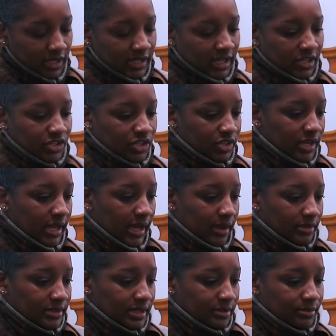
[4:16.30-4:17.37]
yesterday
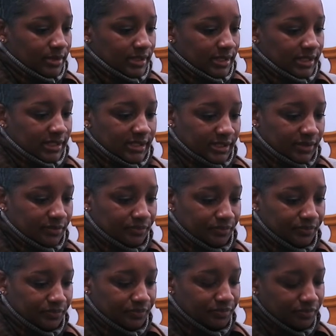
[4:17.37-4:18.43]
I was at Brittany's
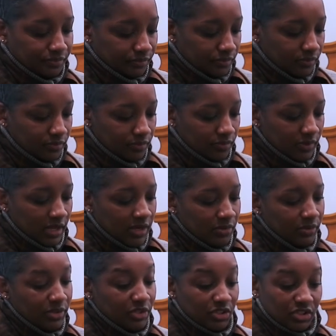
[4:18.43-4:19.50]
and
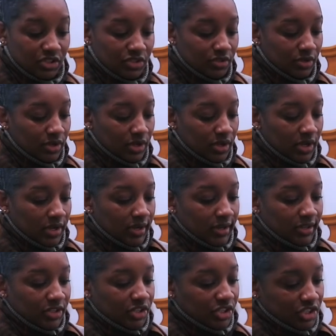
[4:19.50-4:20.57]
we just
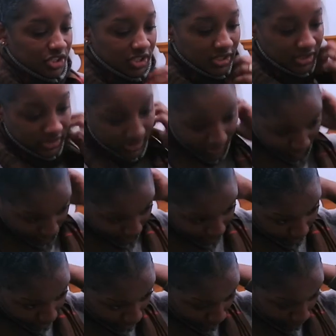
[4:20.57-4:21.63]
chilled
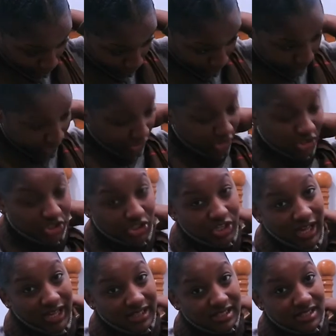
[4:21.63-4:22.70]
and really
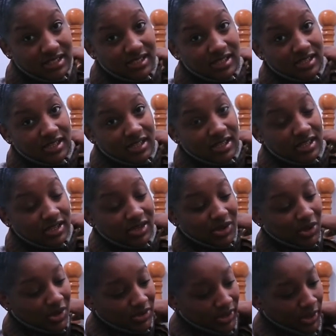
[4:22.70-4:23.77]
chat
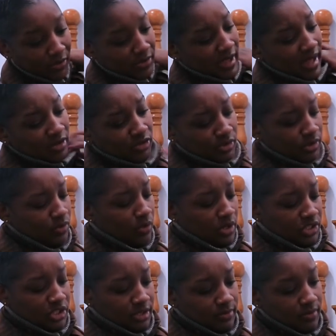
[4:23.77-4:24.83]
all night. We actually
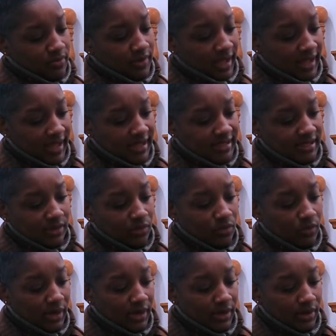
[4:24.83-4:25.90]
watched a movie. I can't tell
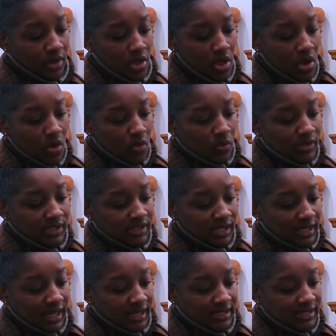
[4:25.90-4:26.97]
when was the
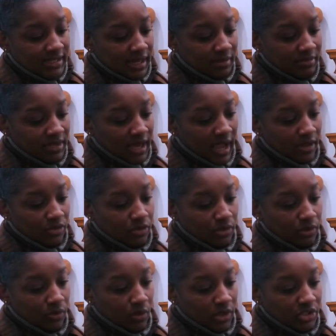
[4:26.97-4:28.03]
last time that I
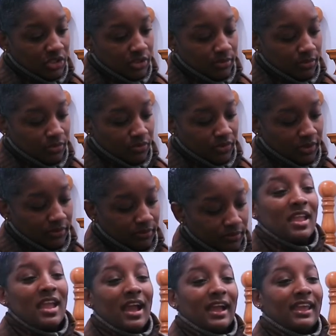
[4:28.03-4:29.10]
actually watched a movie.
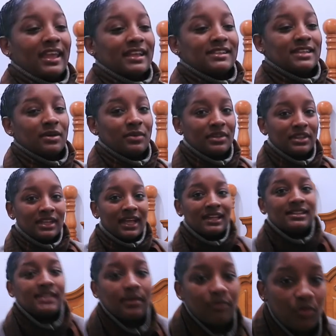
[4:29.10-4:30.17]
I can't tell when the
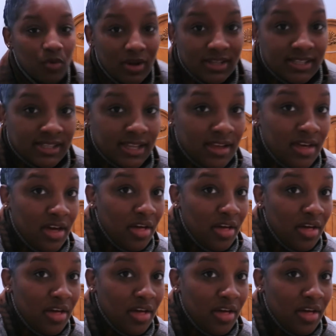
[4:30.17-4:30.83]
last time was